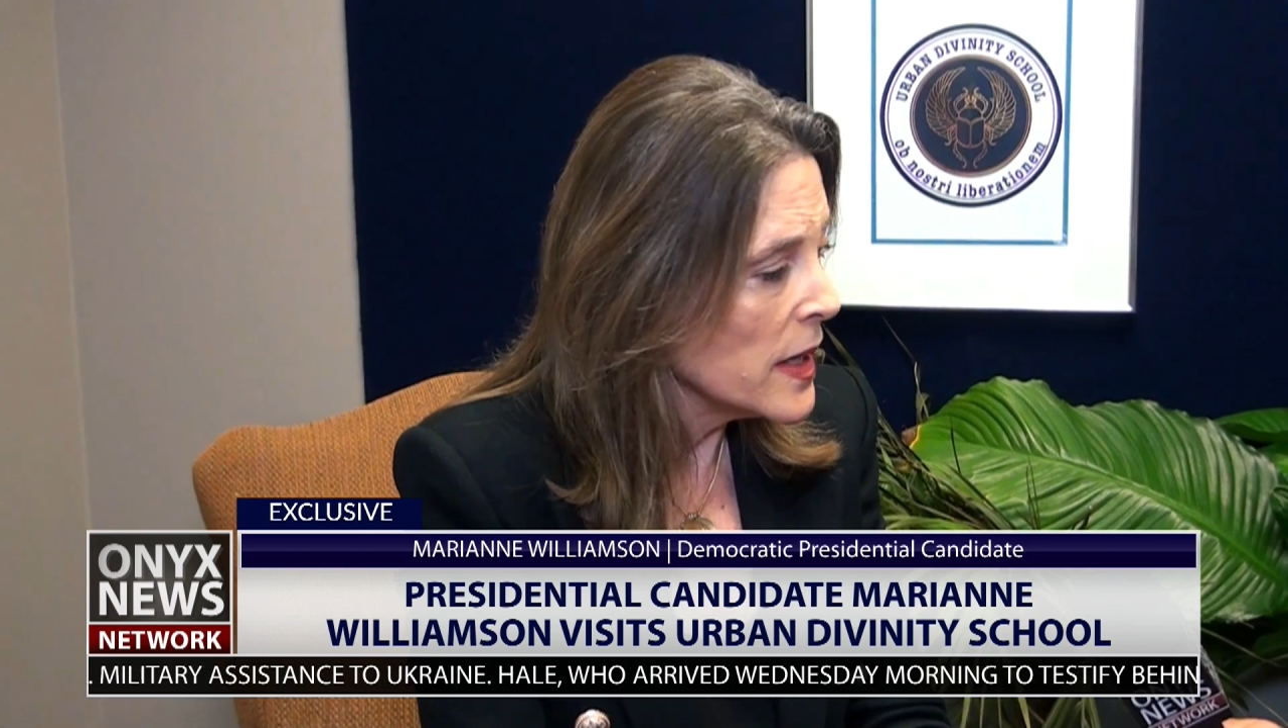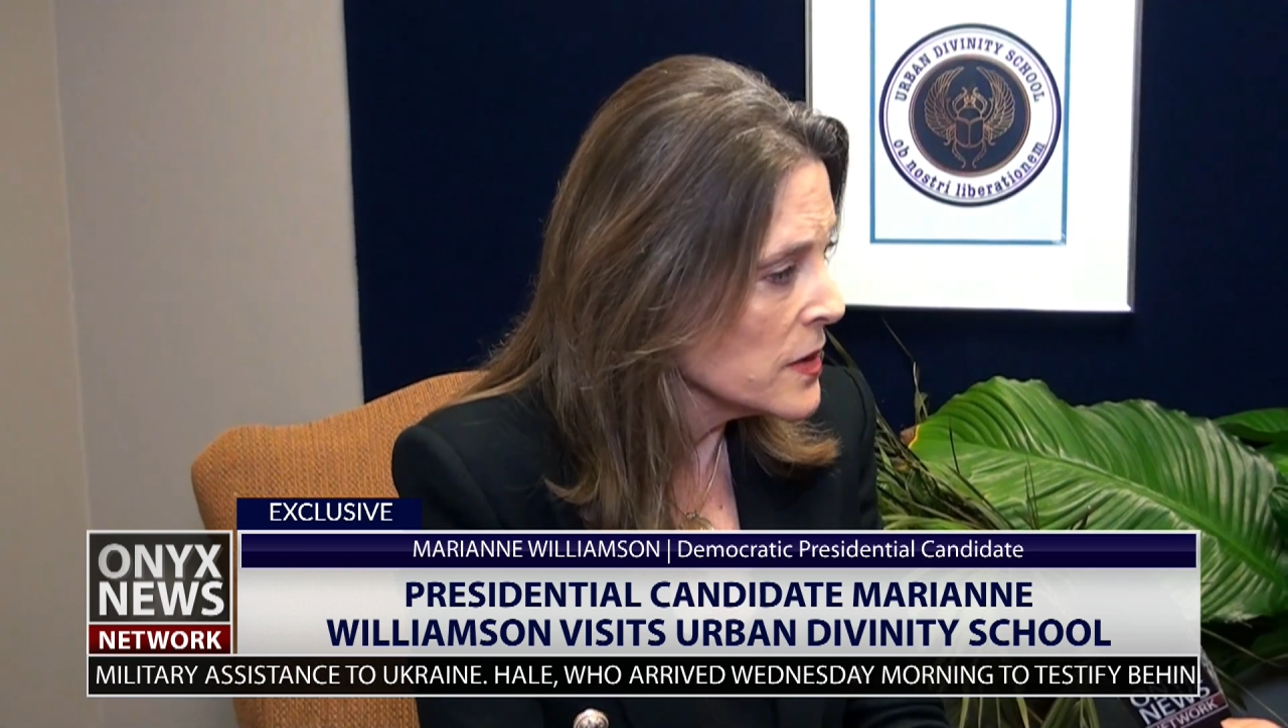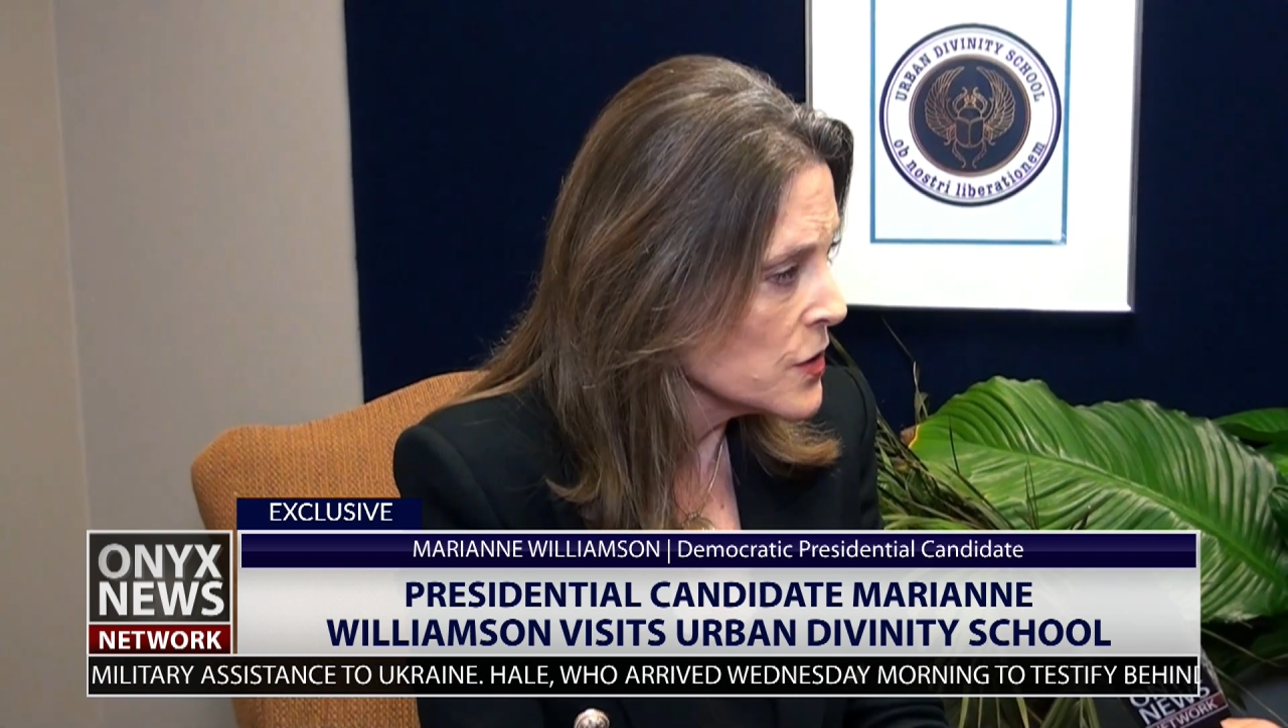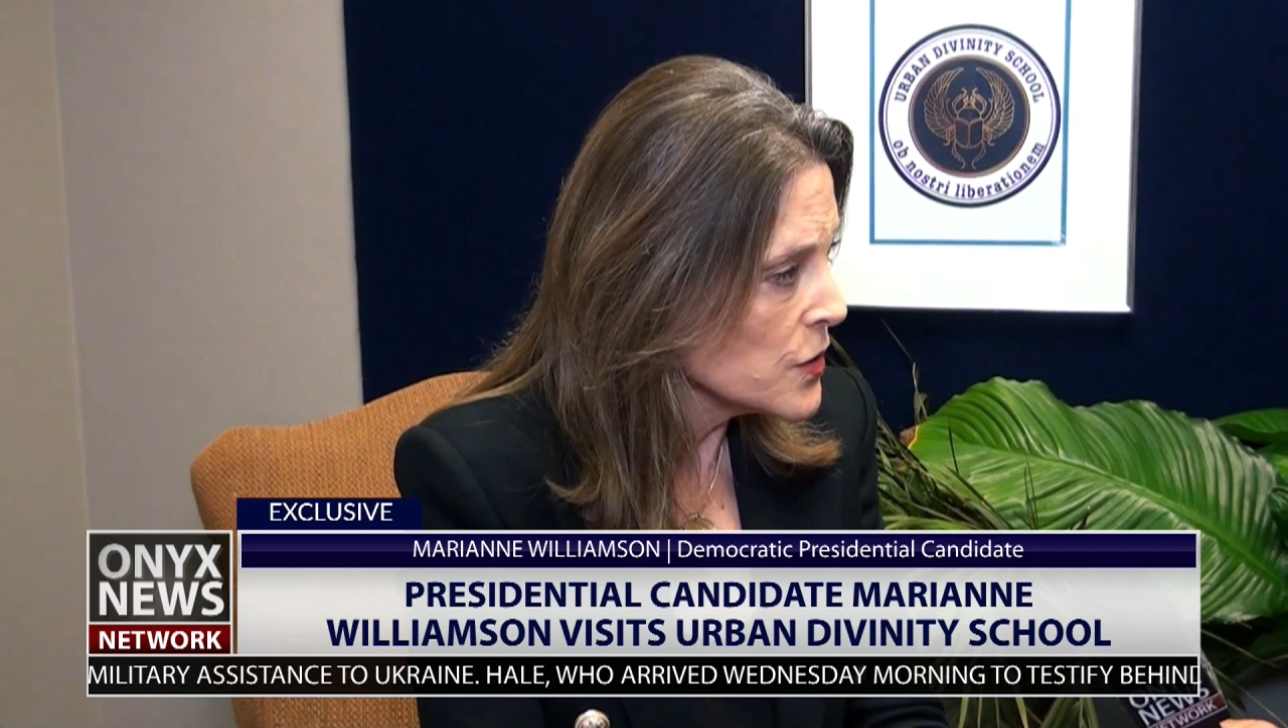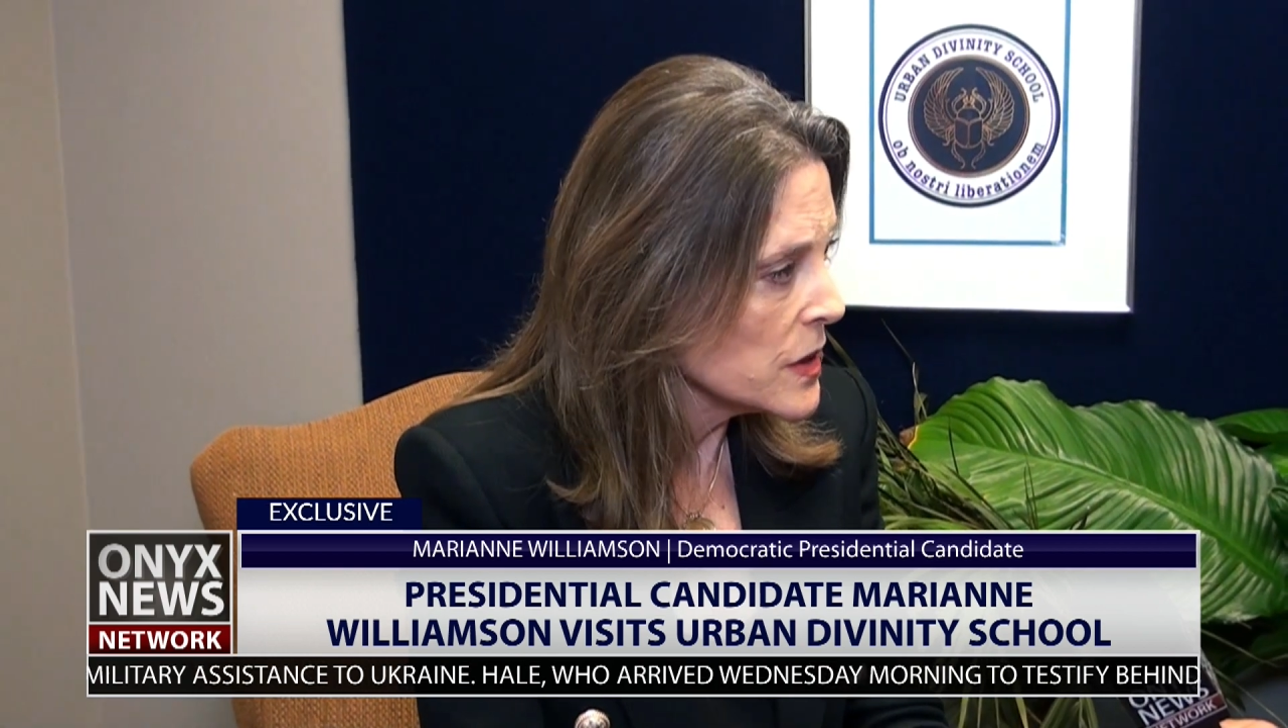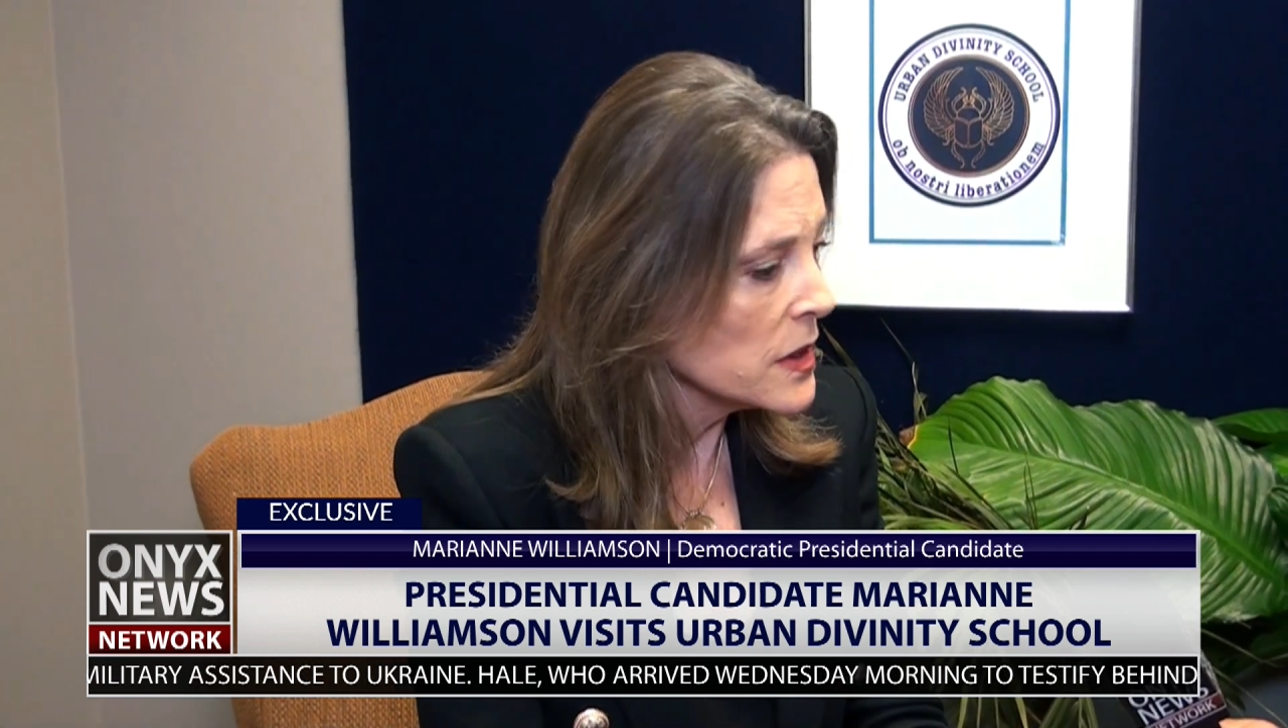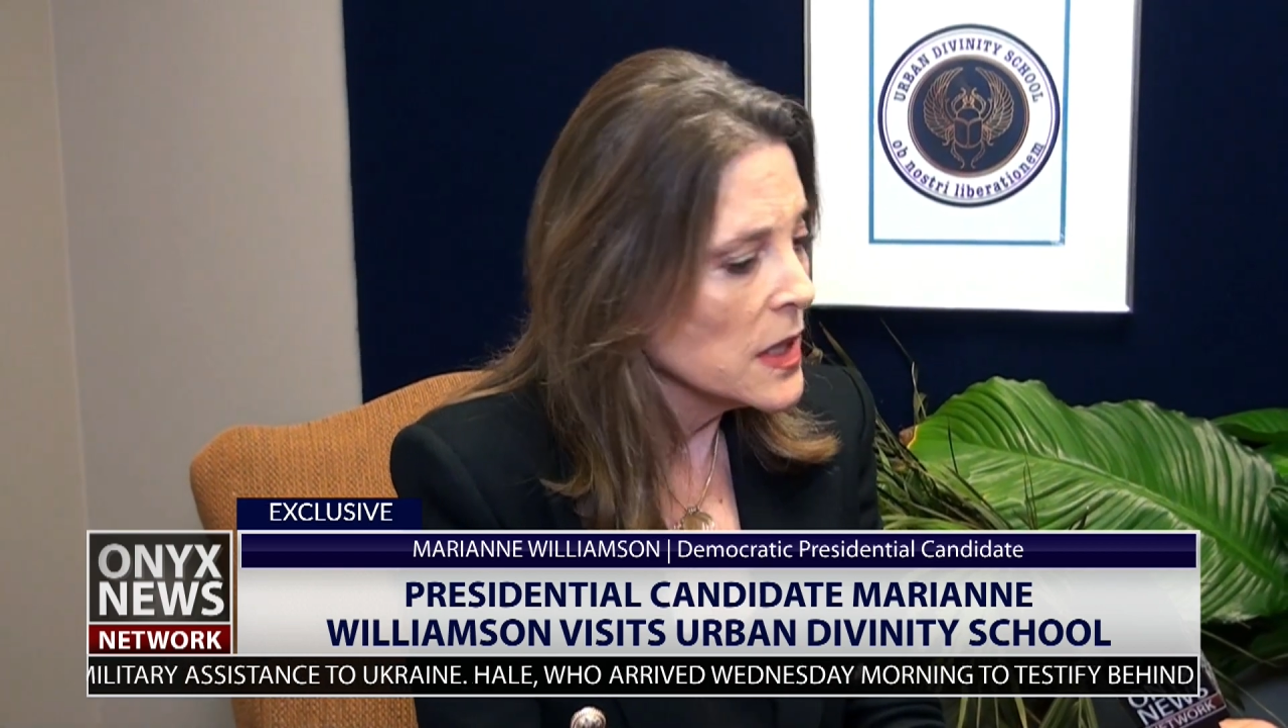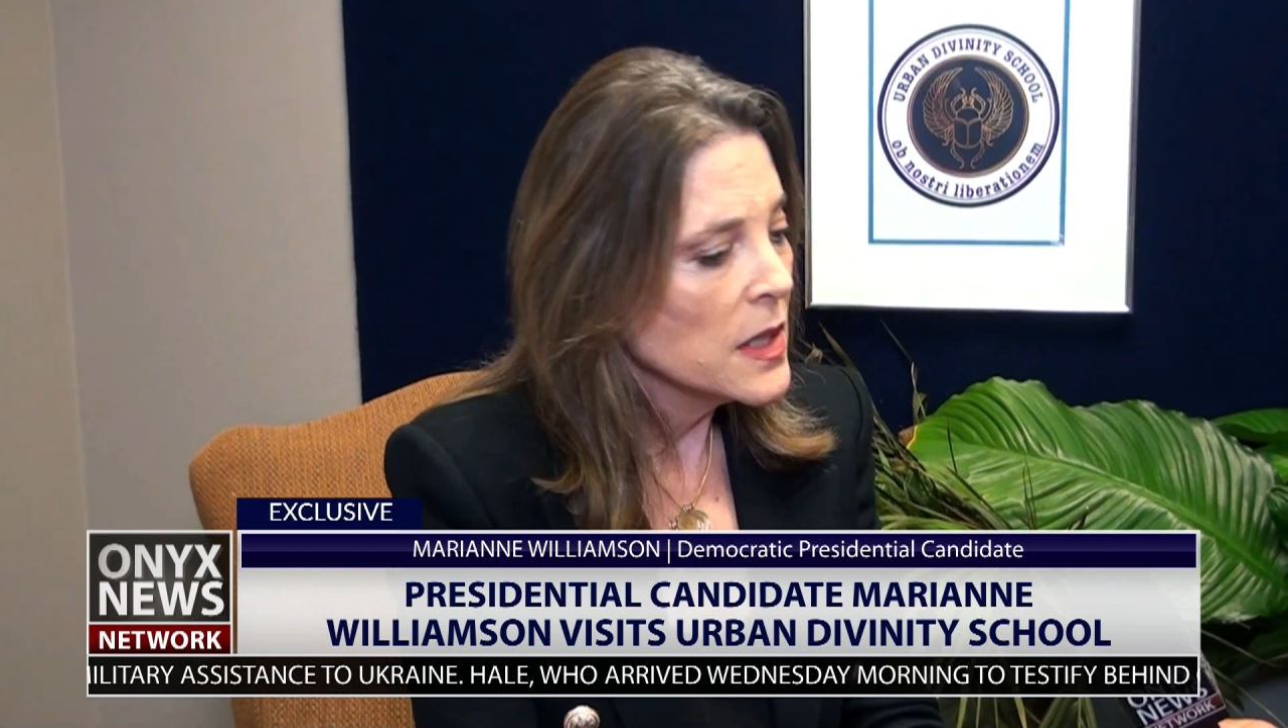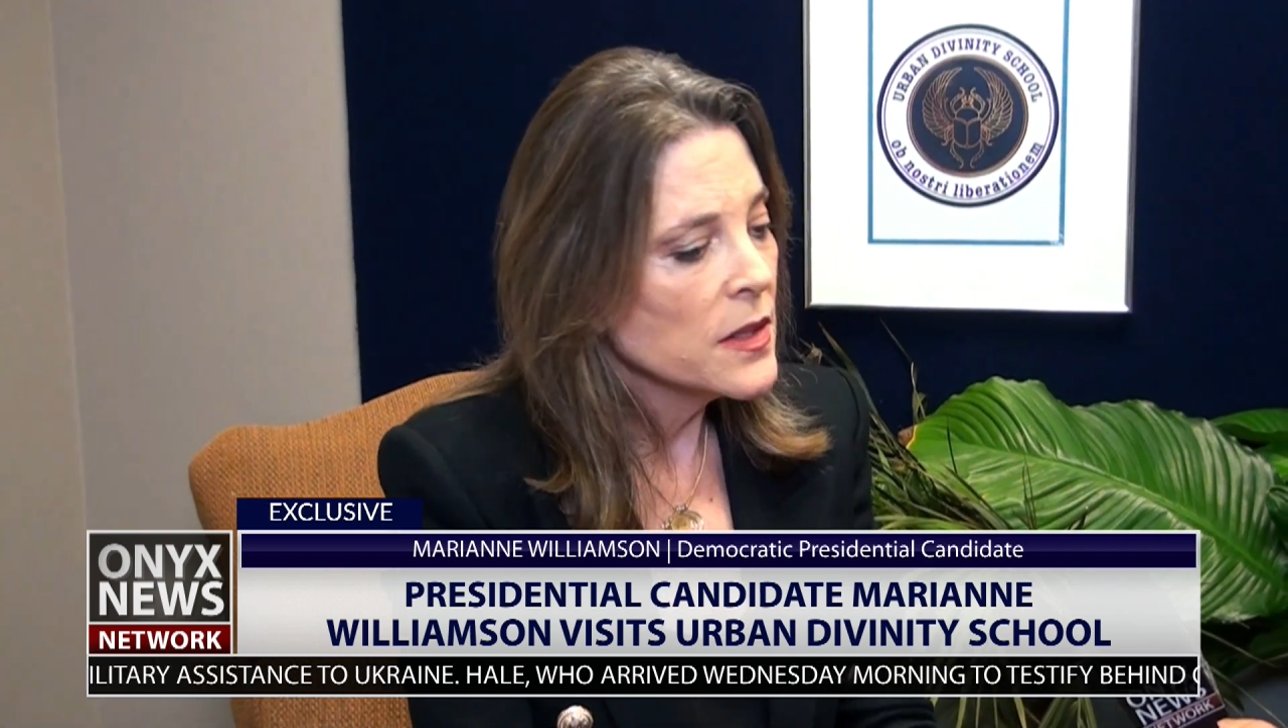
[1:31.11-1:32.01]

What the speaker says: answer it,